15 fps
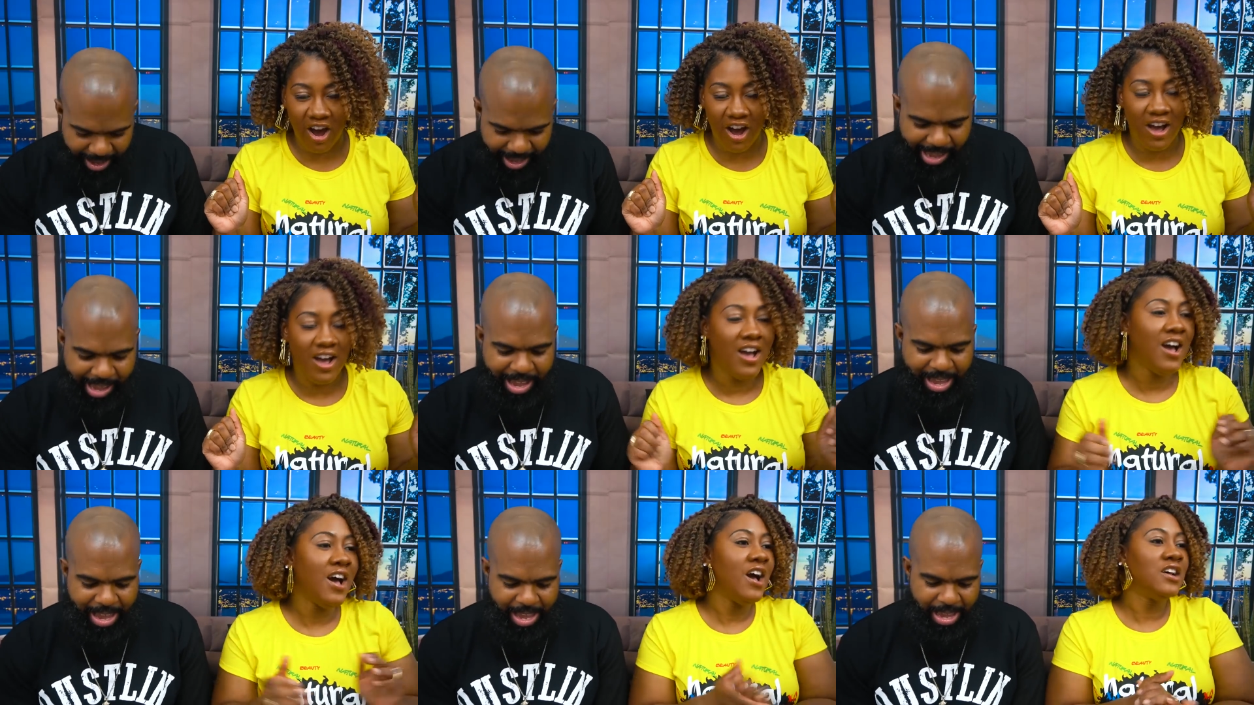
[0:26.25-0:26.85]

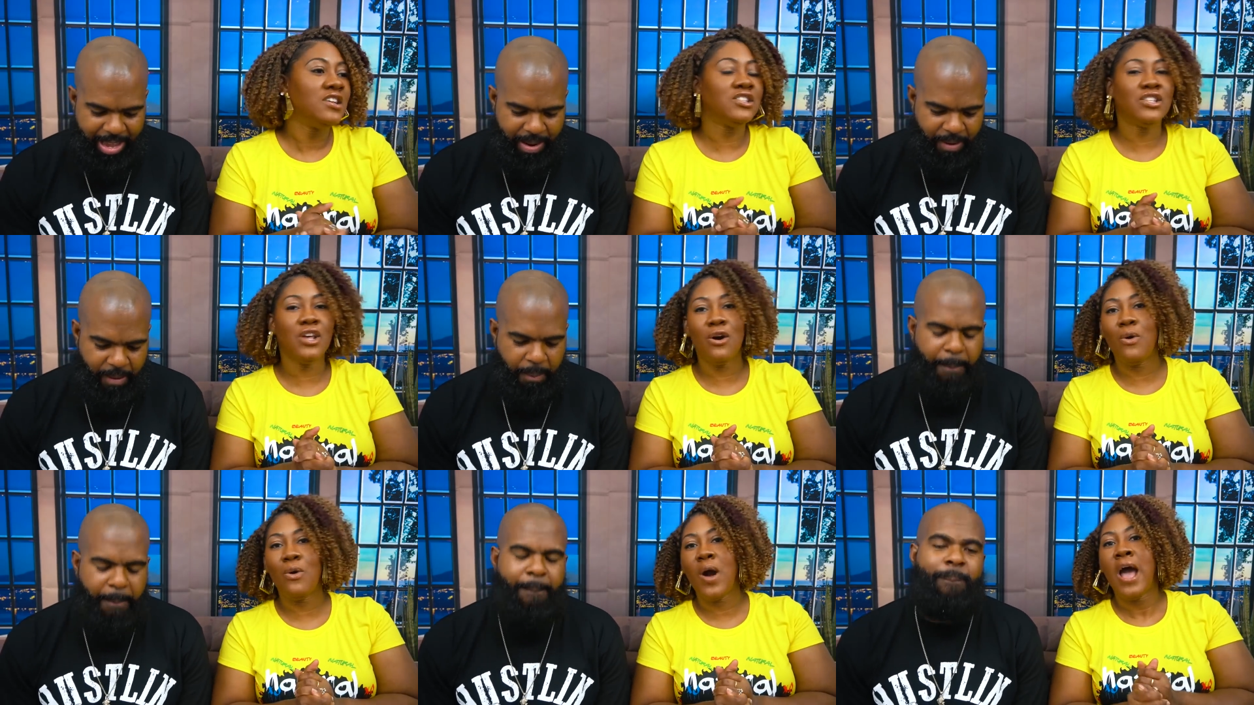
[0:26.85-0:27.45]
Speaker 1: Yeah.
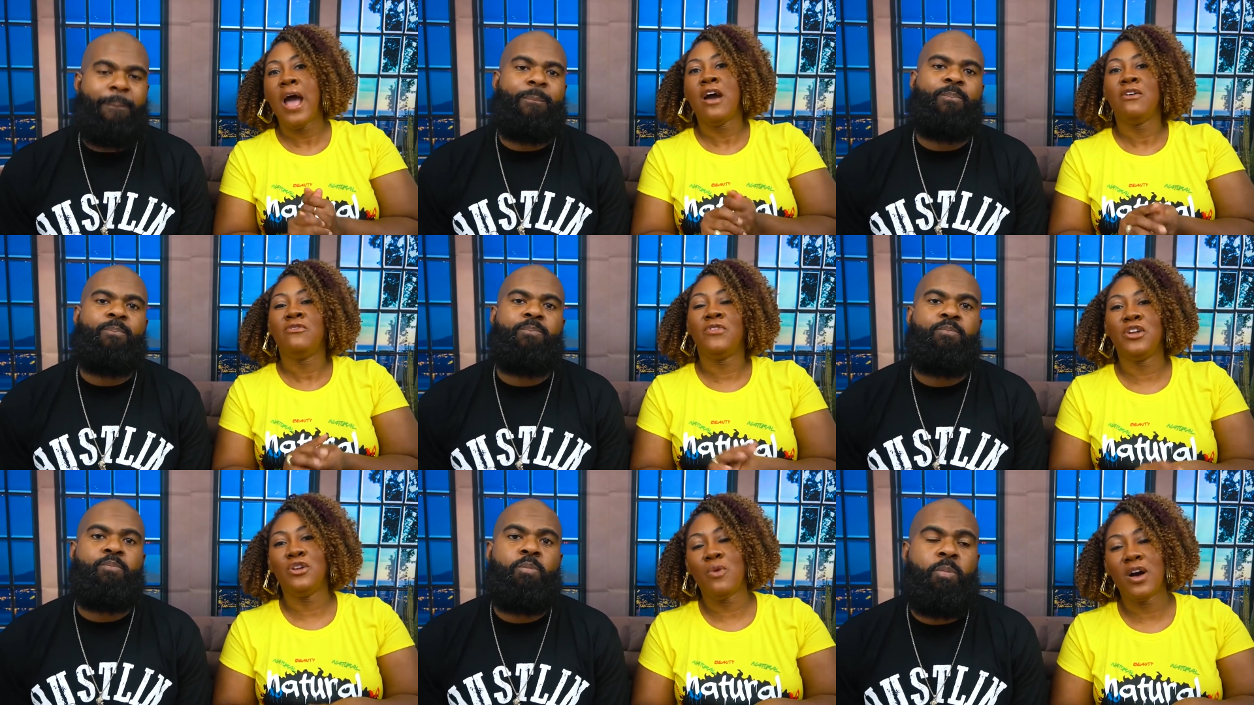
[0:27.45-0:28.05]
So
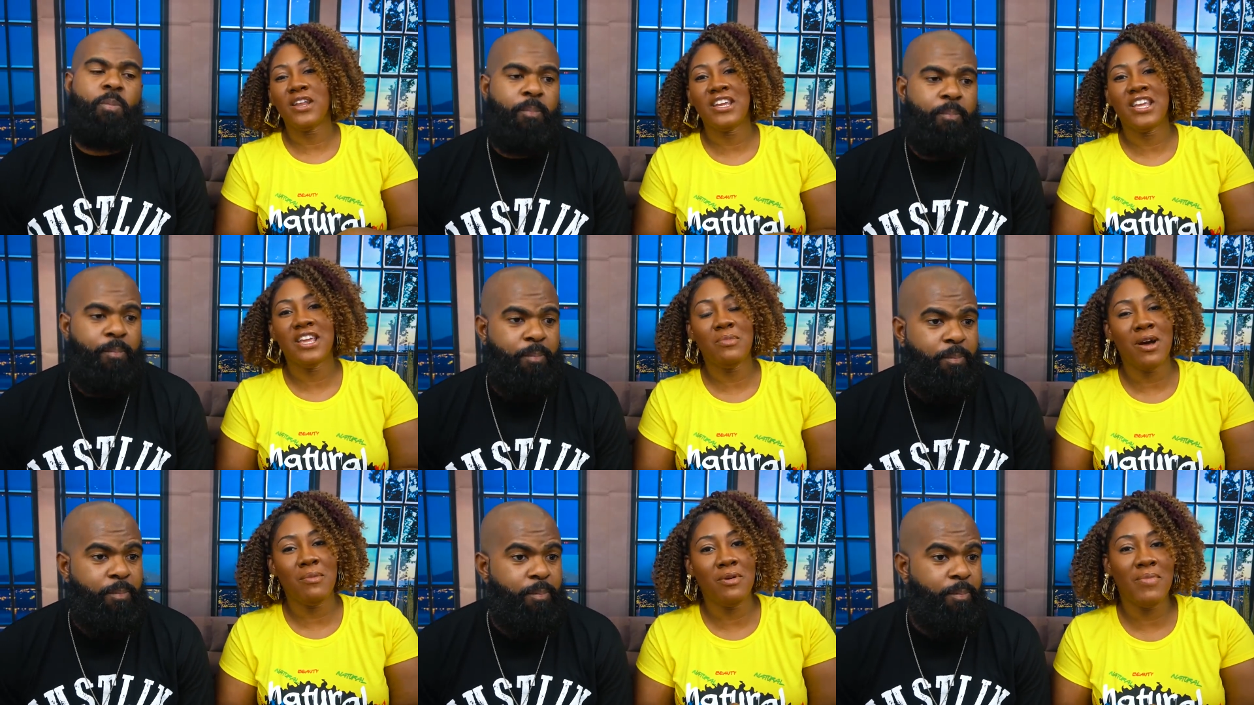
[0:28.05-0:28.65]
for you all to keep
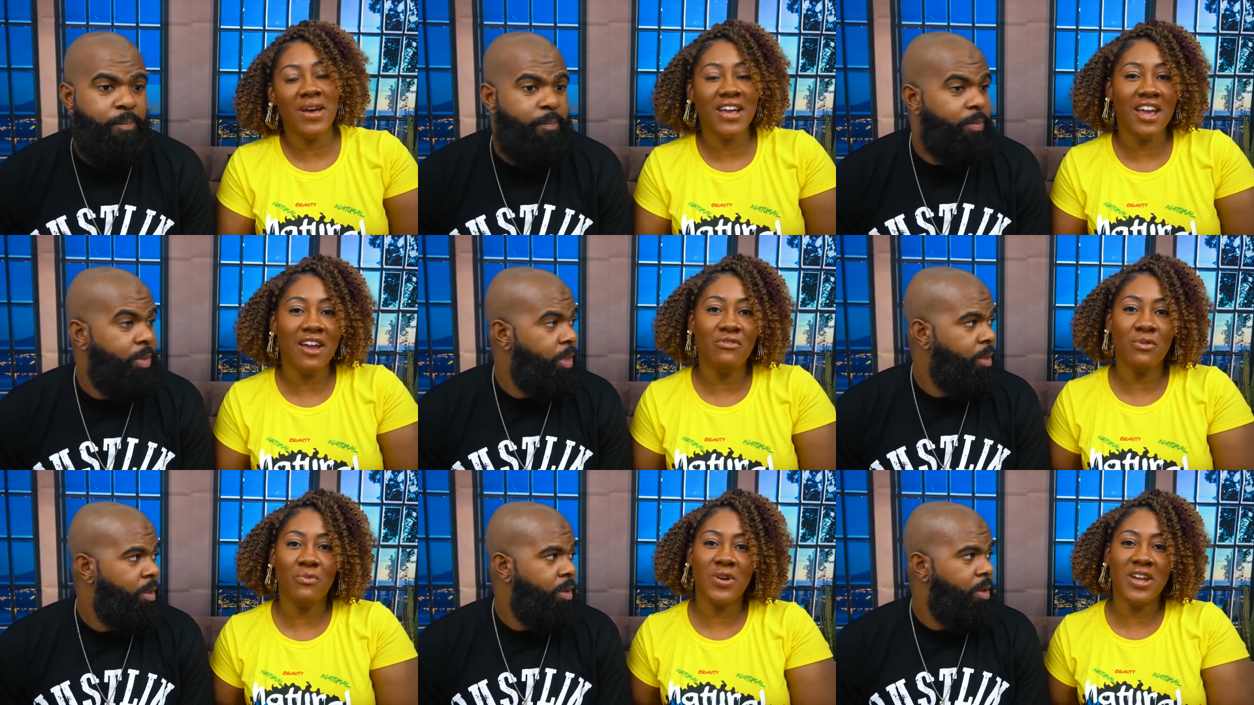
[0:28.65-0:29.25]
coming back
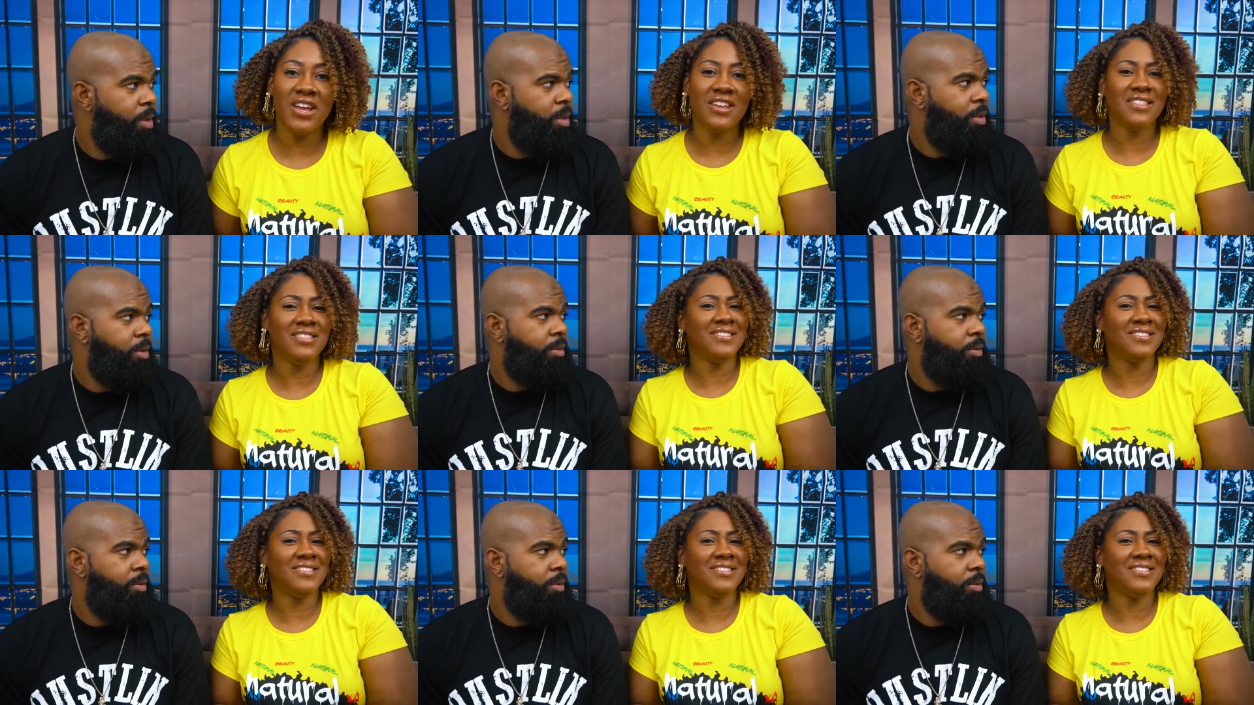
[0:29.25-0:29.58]
every week,